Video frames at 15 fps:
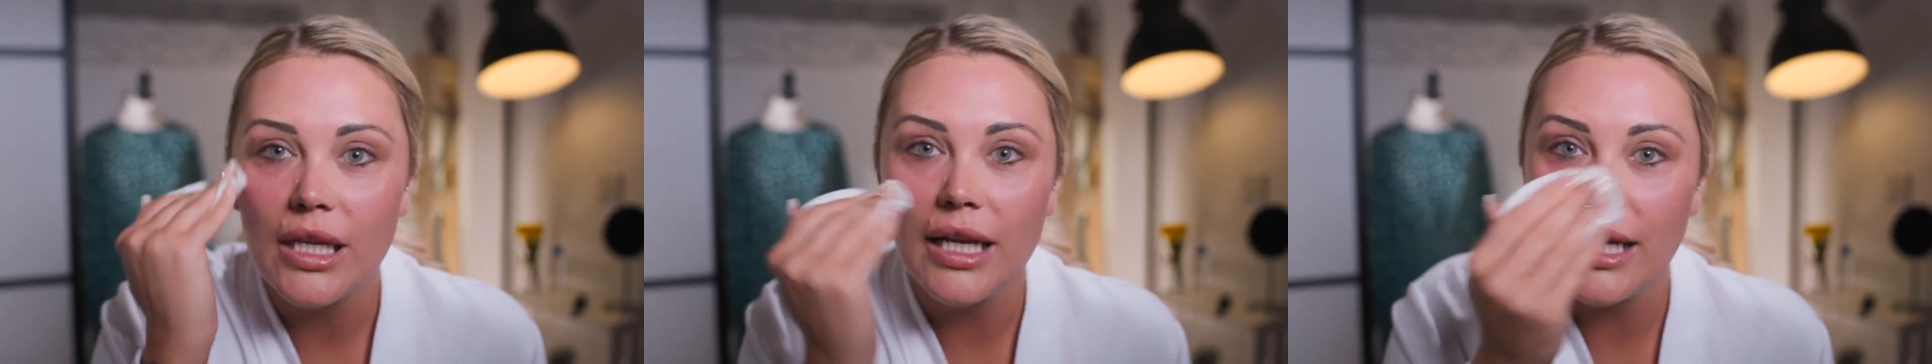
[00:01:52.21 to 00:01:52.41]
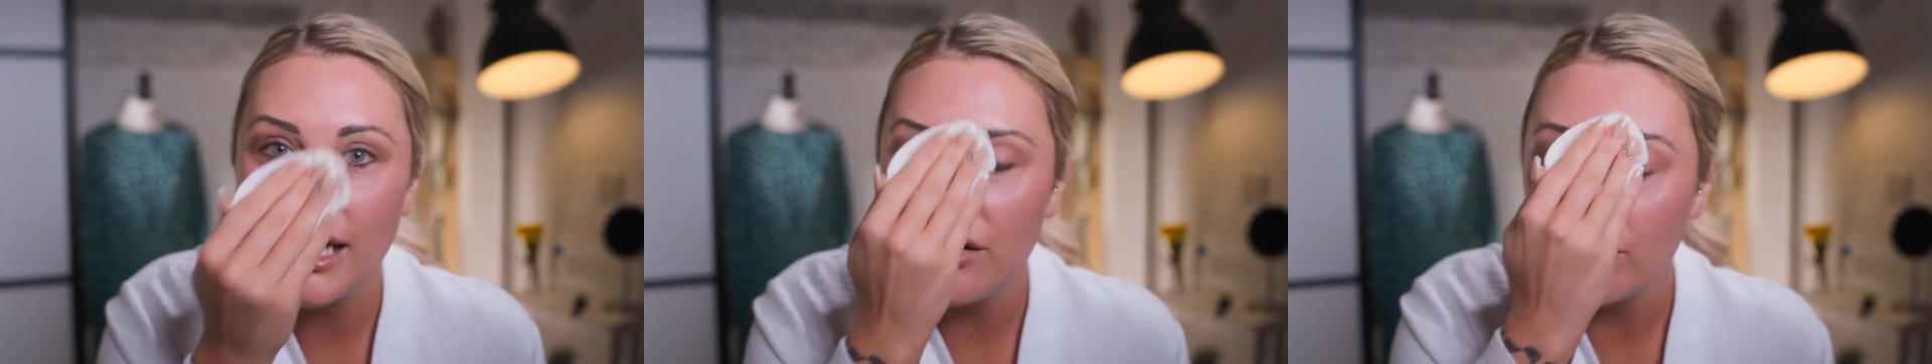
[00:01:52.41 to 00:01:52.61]

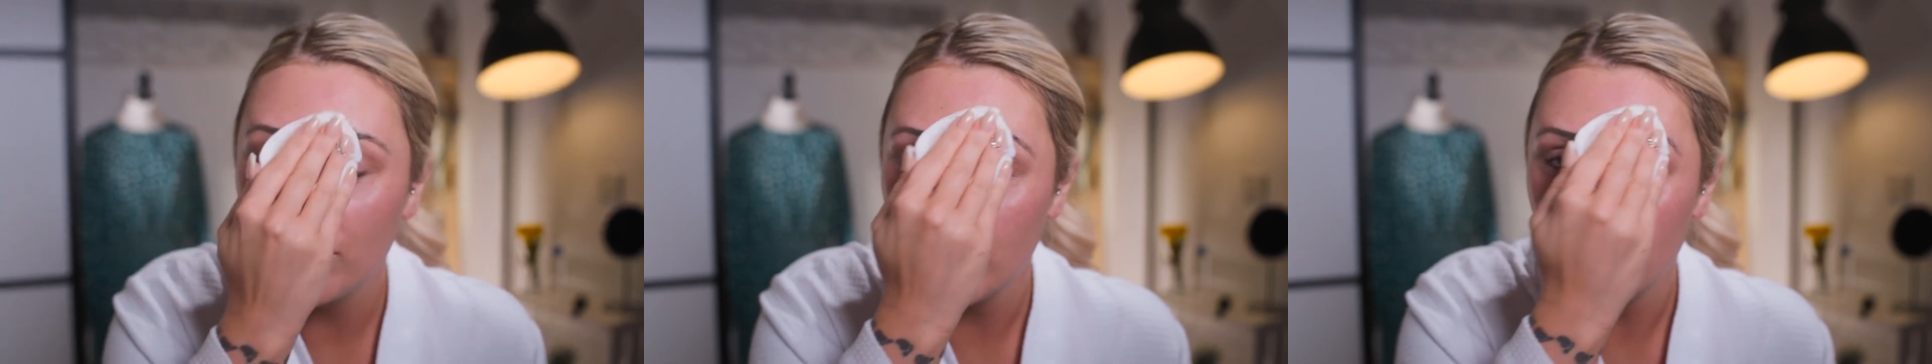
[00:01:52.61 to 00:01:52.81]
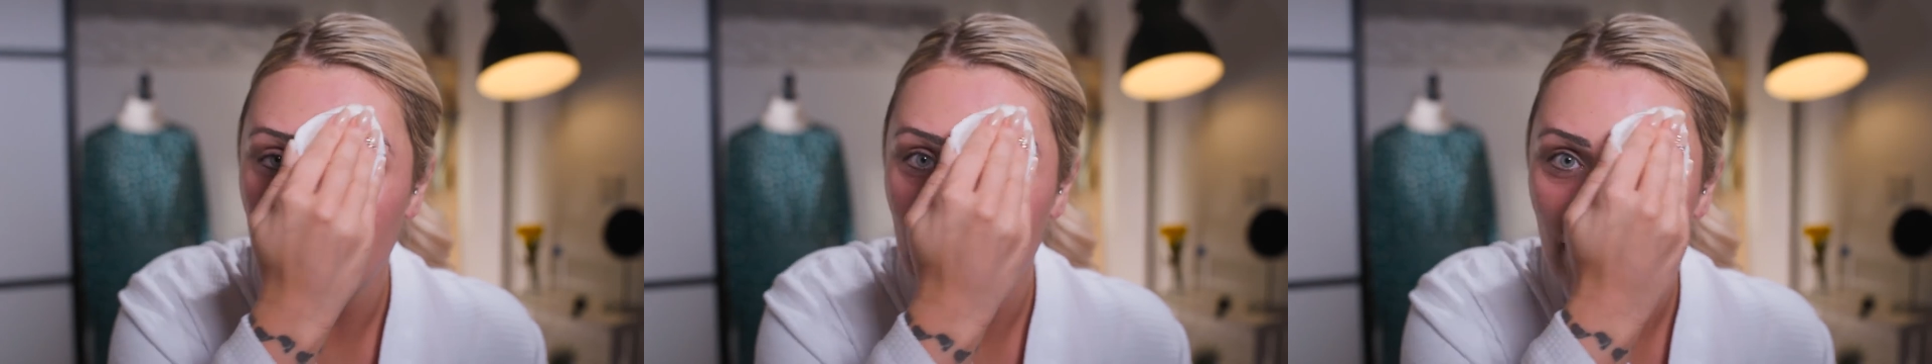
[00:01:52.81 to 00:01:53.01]
and I
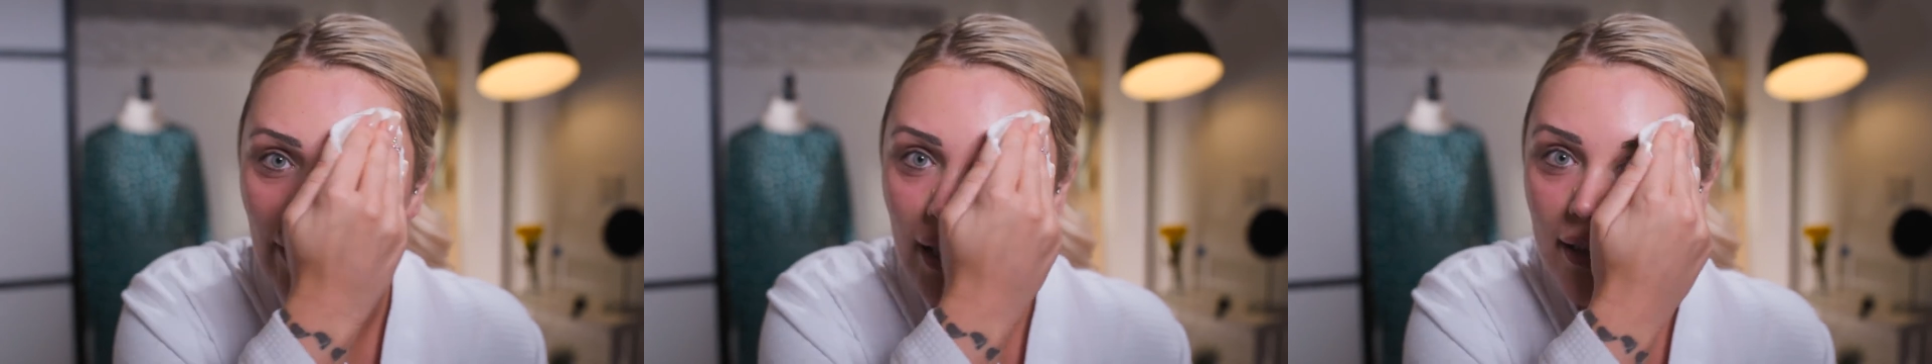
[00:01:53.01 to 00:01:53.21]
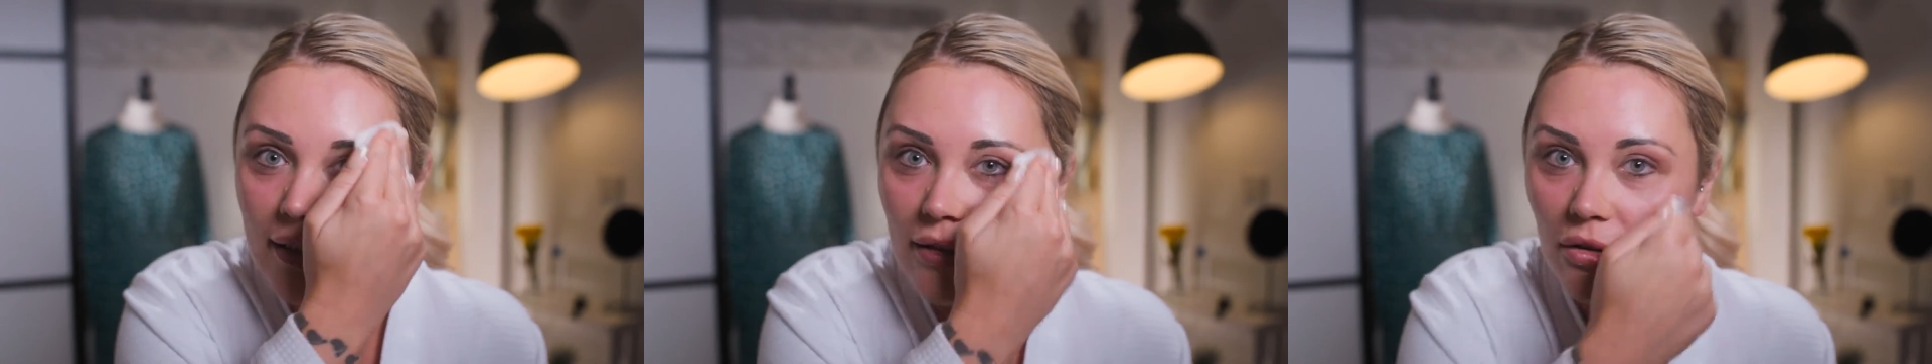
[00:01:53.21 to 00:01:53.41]
feel
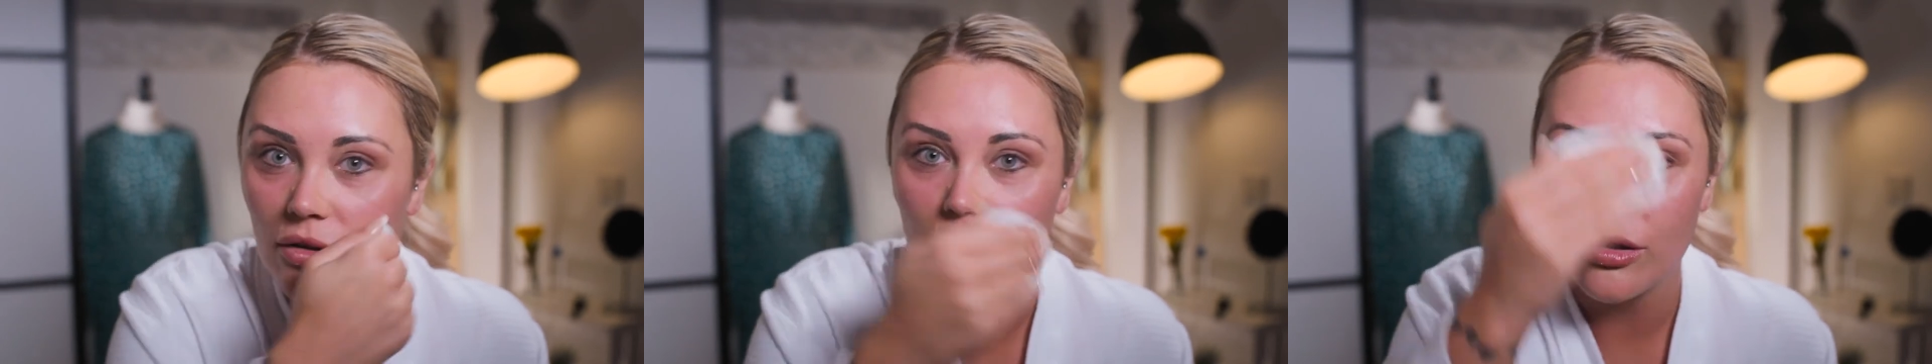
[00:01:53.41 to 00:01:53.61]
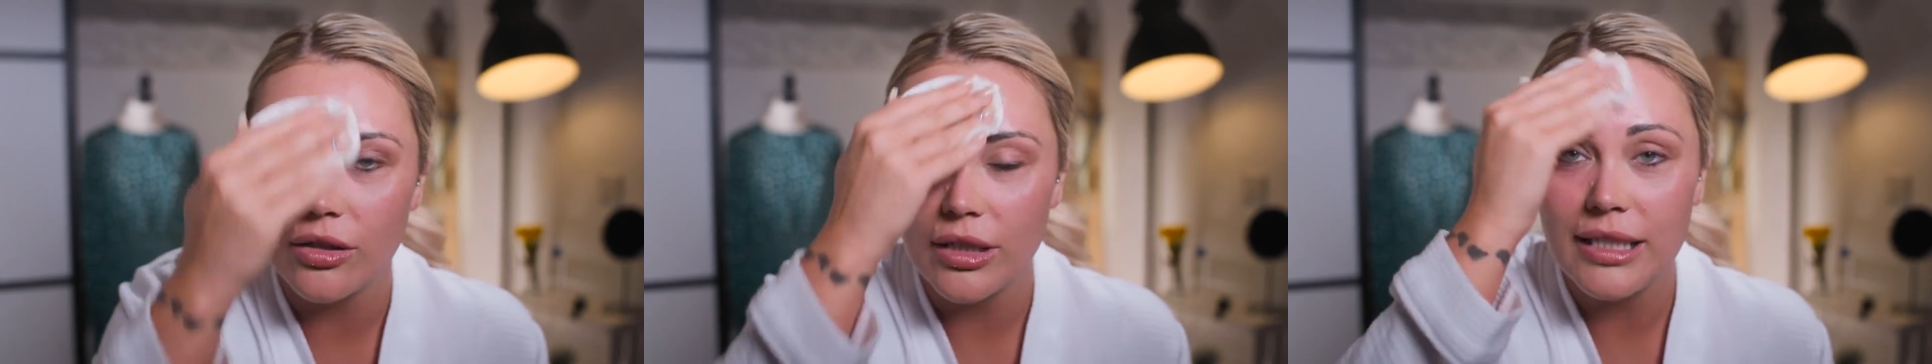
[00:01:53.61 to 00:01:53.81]
nervous
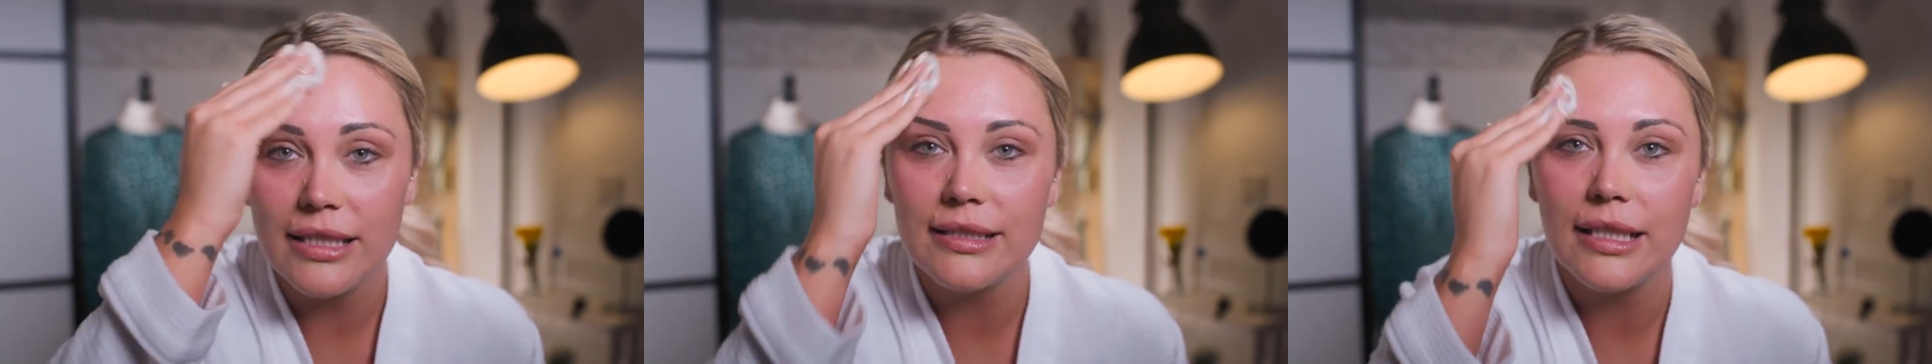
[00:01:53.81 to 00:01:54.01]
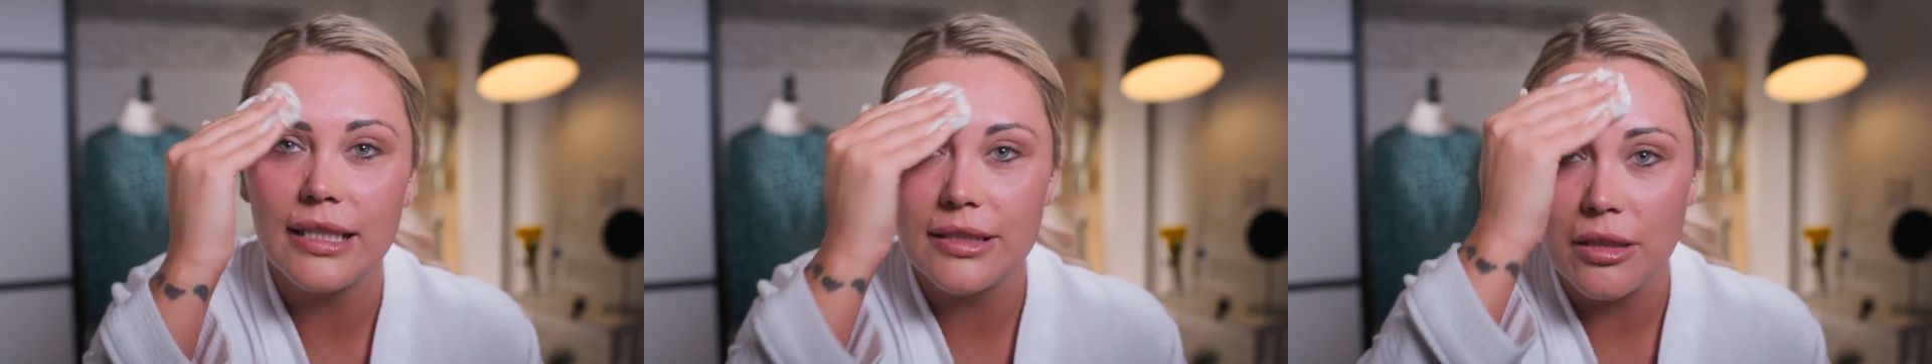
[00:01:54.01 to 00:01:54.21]
or he
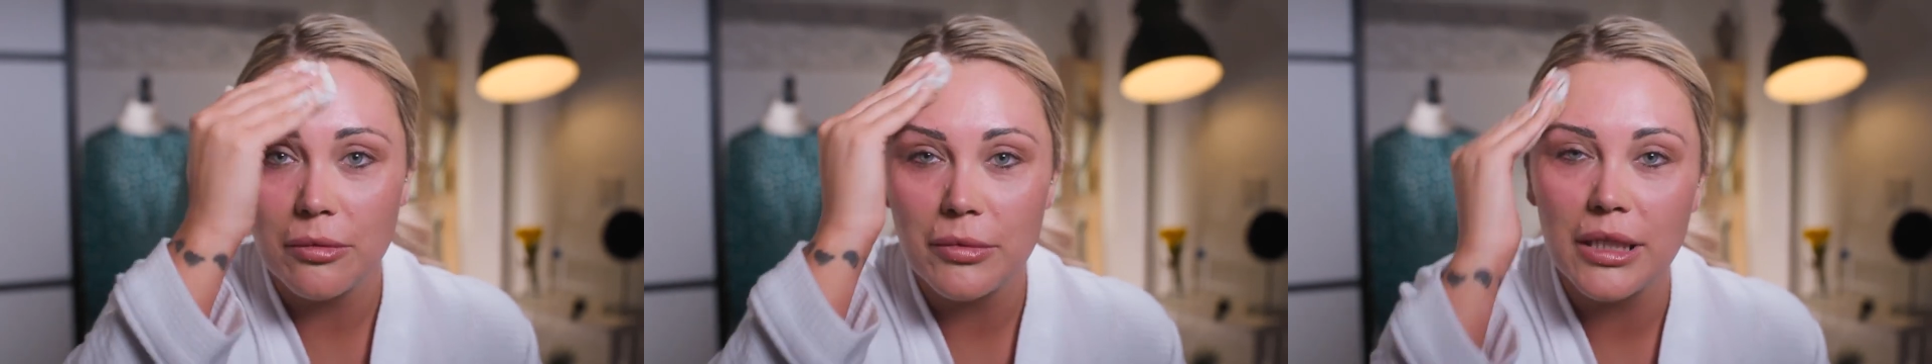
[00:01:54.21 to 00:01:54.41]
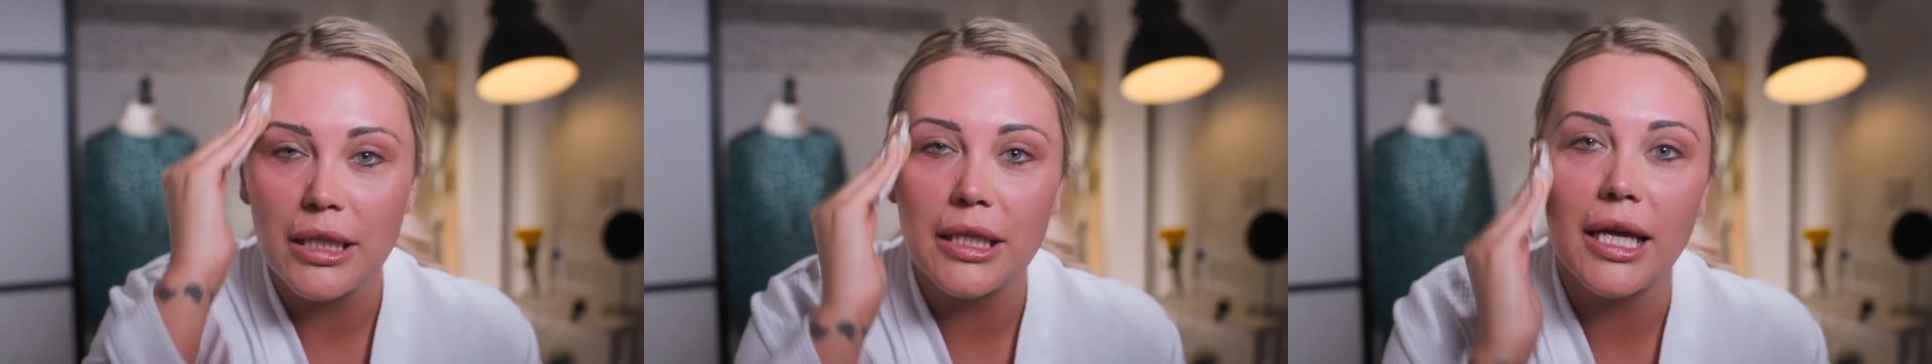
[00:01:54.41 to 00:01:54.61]
says
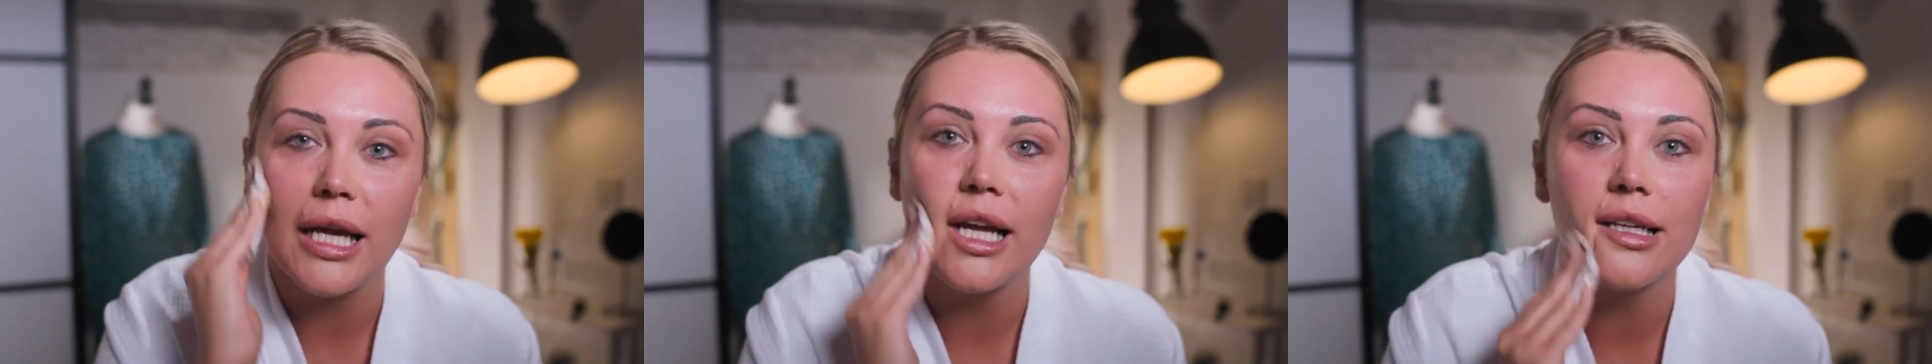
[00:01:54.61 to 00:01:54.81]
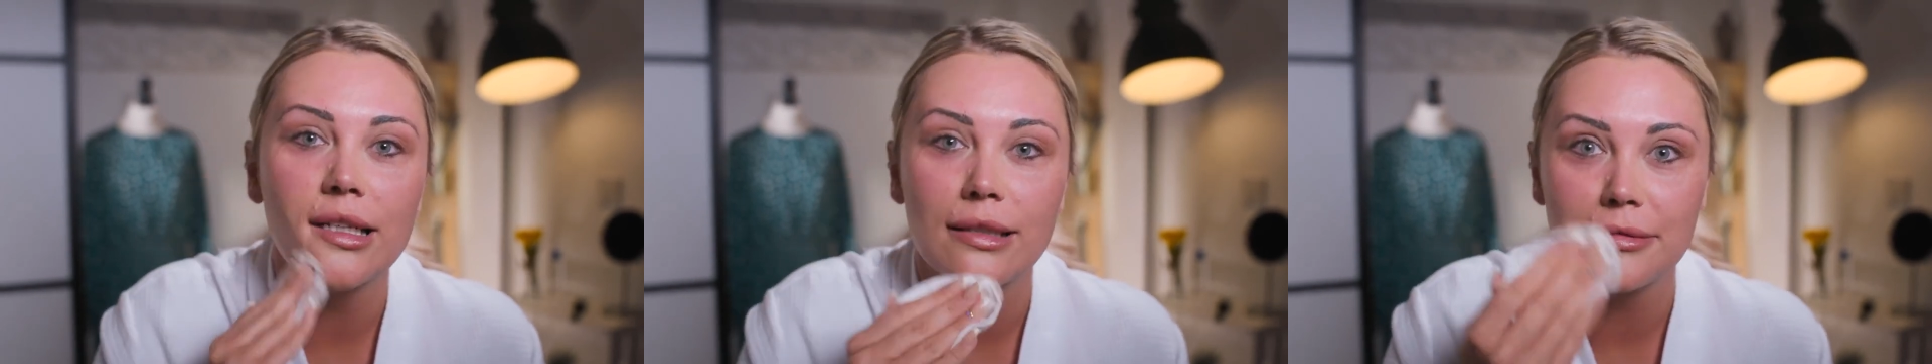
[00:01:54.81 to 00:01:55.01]
something and
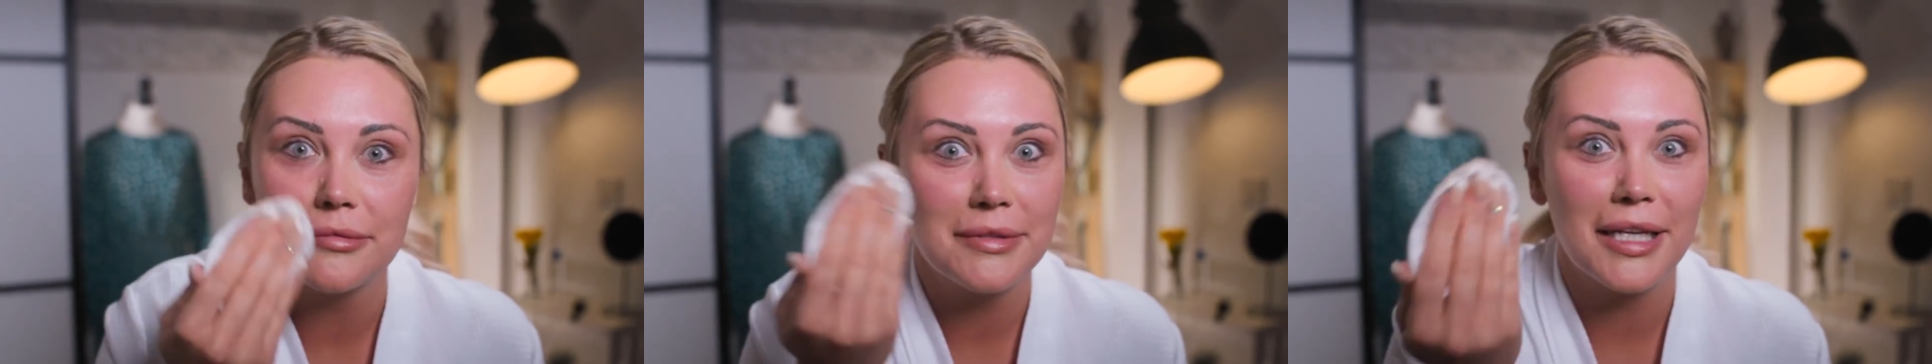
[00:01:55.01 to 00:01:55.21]
I